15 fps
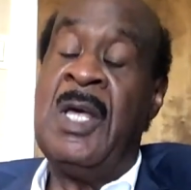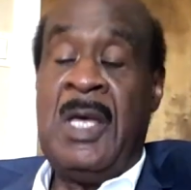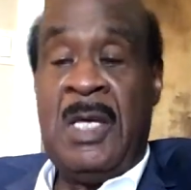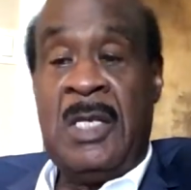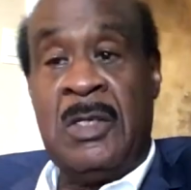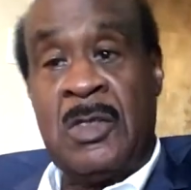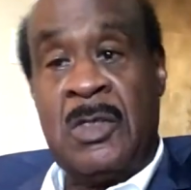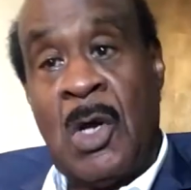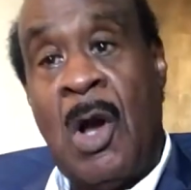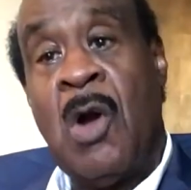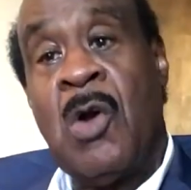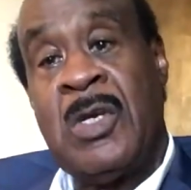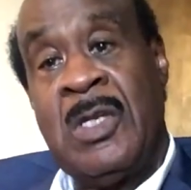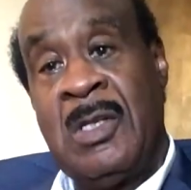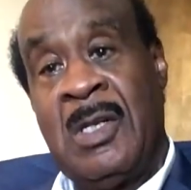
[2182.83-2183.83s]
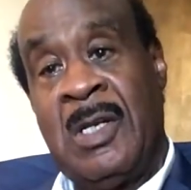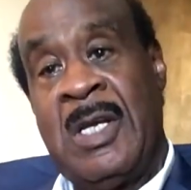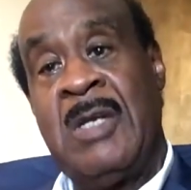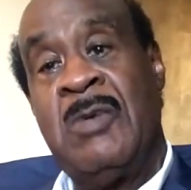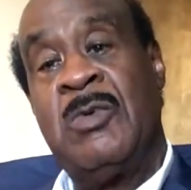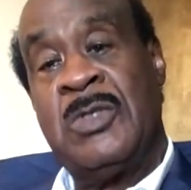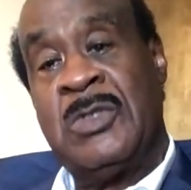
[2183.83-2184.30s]
and to talk in the
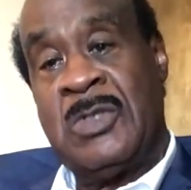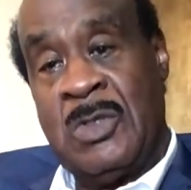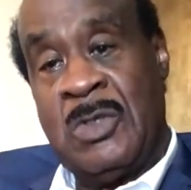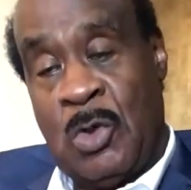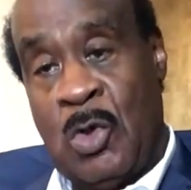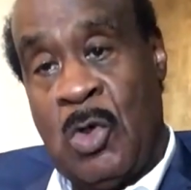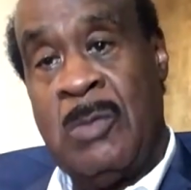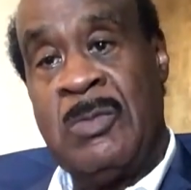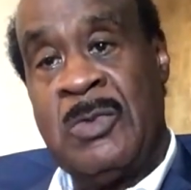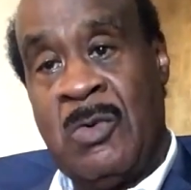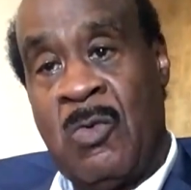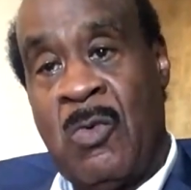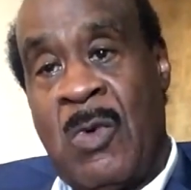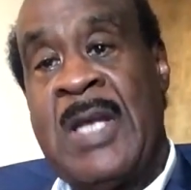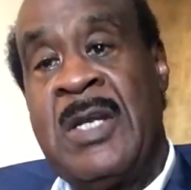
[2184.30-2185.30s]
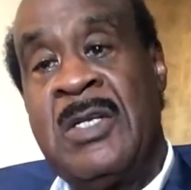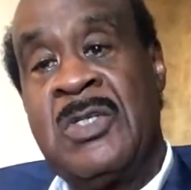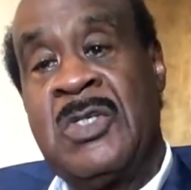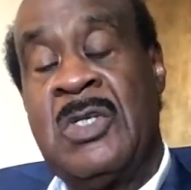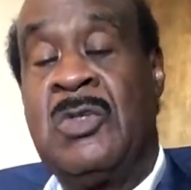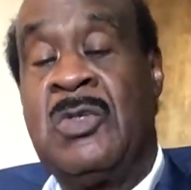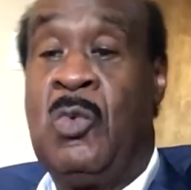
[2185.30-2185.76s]
languages and terms and write in
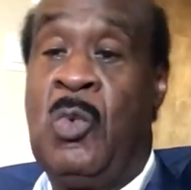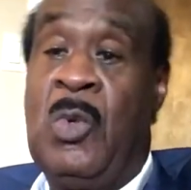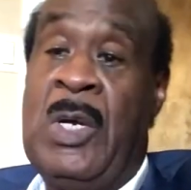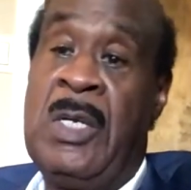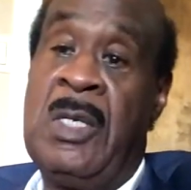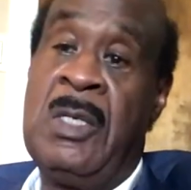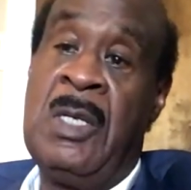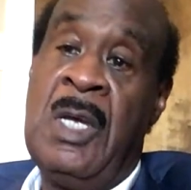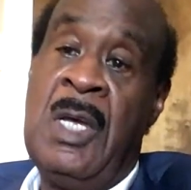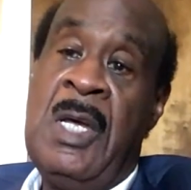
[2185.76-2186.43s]
such a way